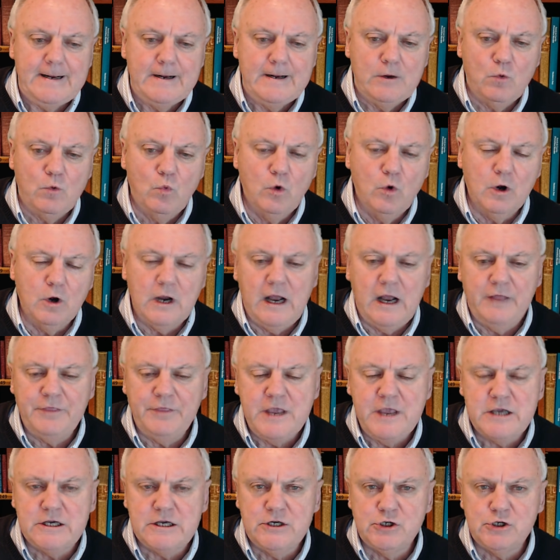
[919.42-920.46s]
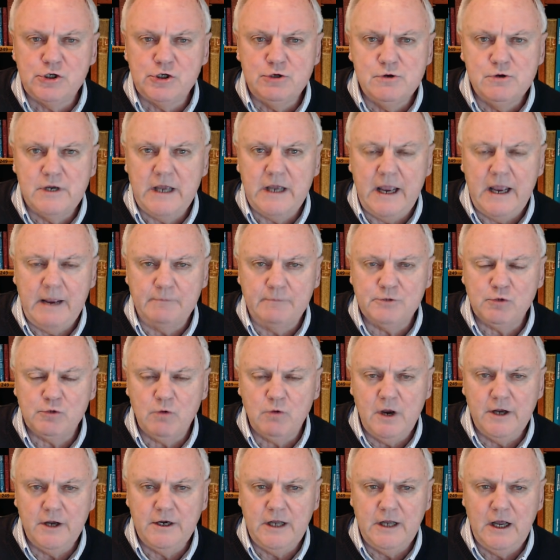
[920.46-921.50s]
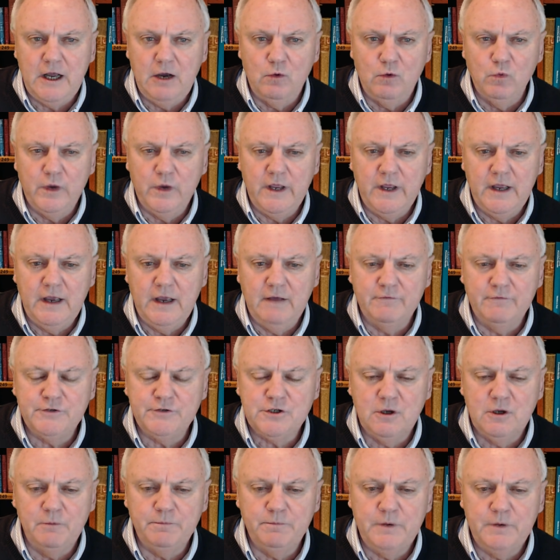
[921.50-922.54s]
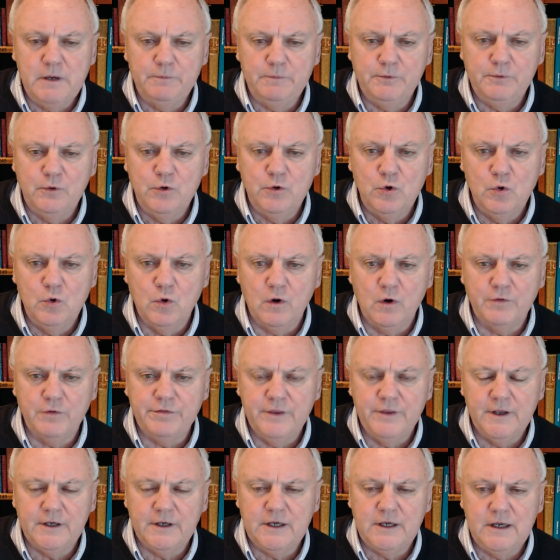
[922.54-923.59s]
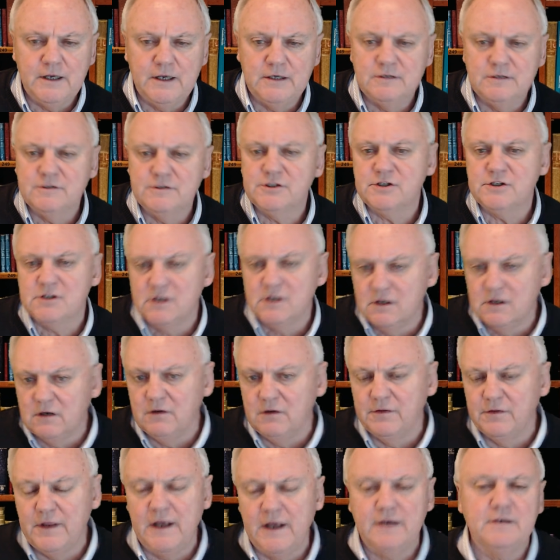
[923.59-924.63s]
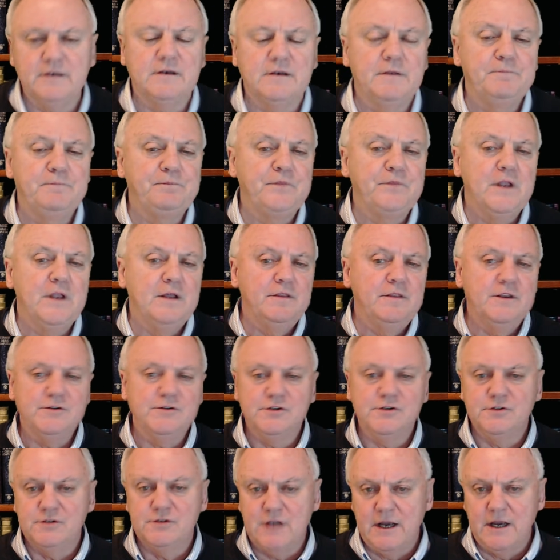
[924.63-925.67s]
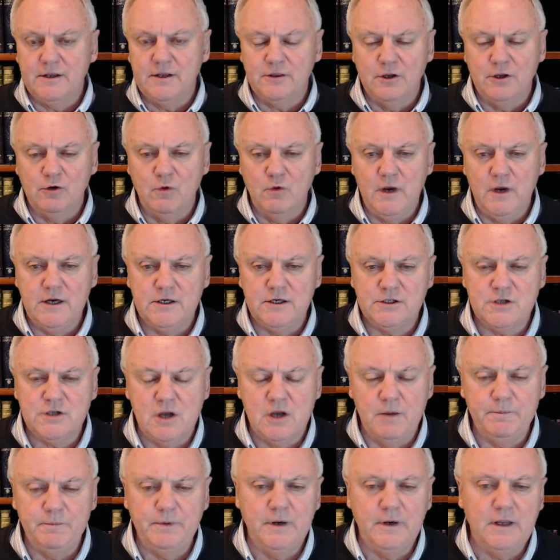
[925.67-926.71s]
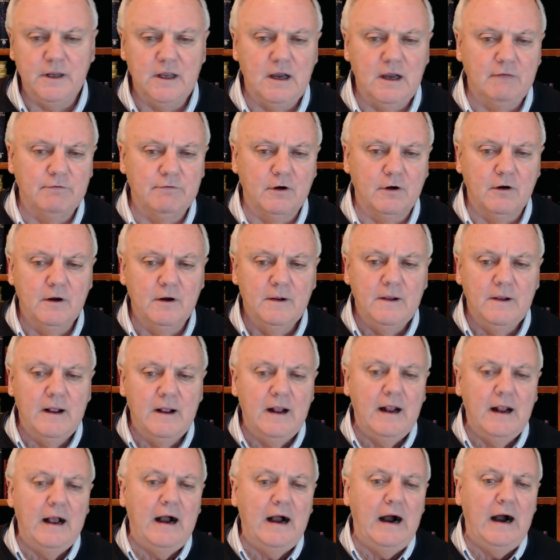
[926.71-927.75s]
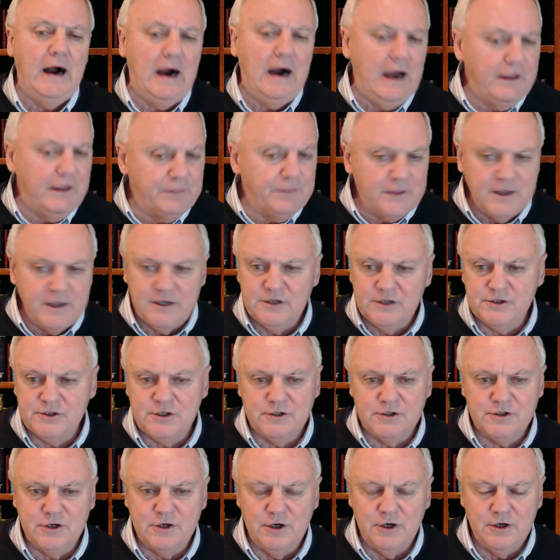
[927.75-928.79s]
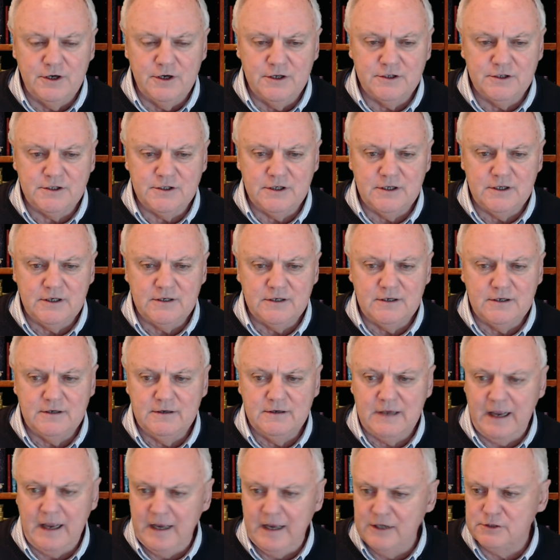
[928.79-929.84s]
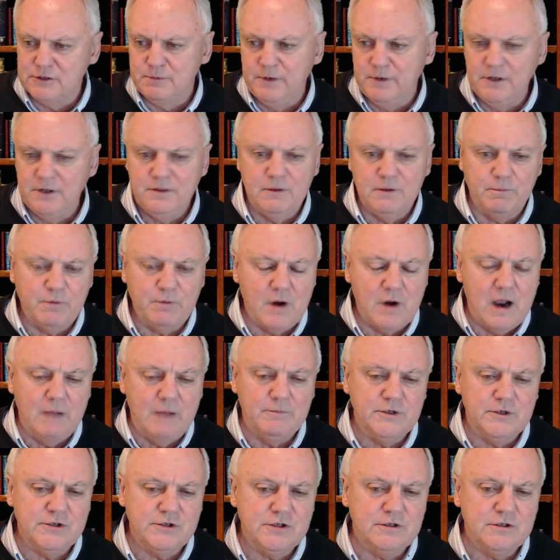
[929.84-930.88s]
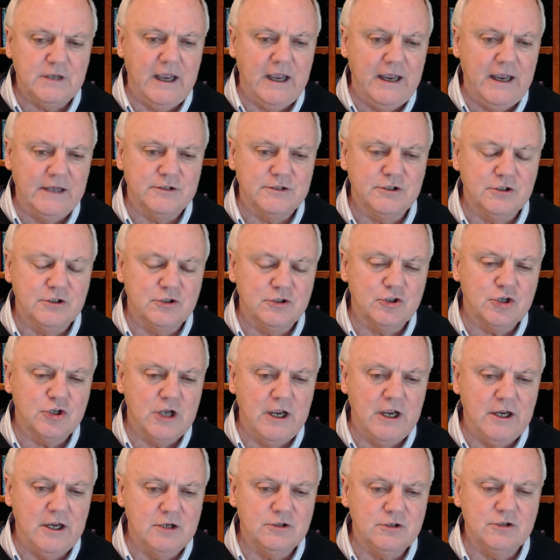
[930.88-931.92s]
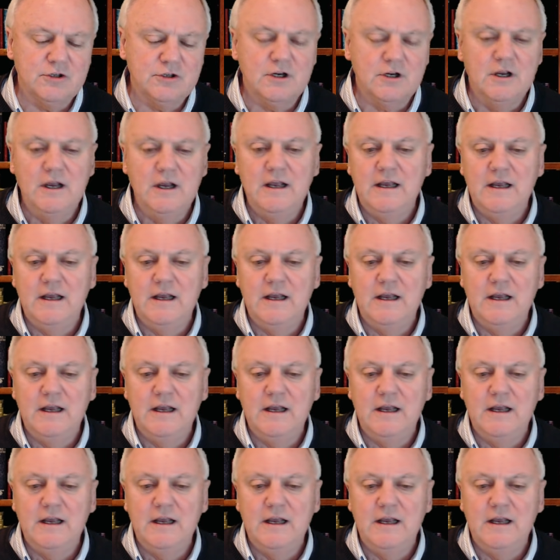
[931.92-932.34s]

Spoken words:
We're, I think, in two camps right now. We have some people who are thinking still that this is like the greatest company ever. I think it's as good as it has been. The promise hasn't changed.